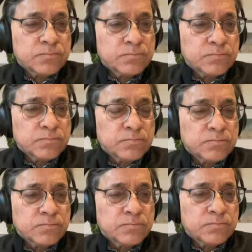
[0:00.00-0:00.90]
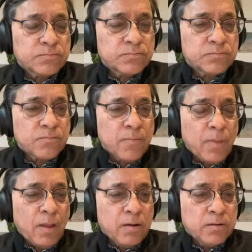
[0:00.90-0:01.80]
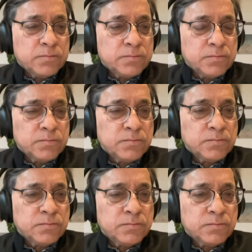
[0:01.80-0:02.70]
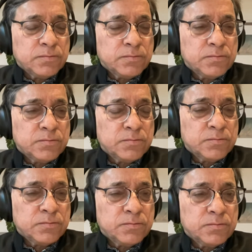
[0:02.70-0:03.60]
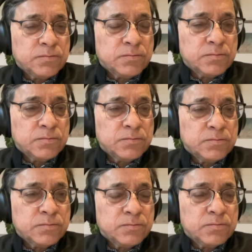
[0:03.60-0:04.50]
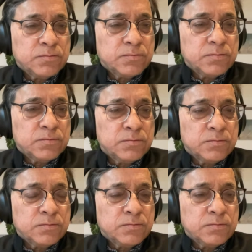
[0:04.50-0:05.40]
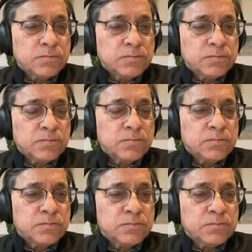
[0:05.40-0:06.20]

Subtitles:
(not speaking)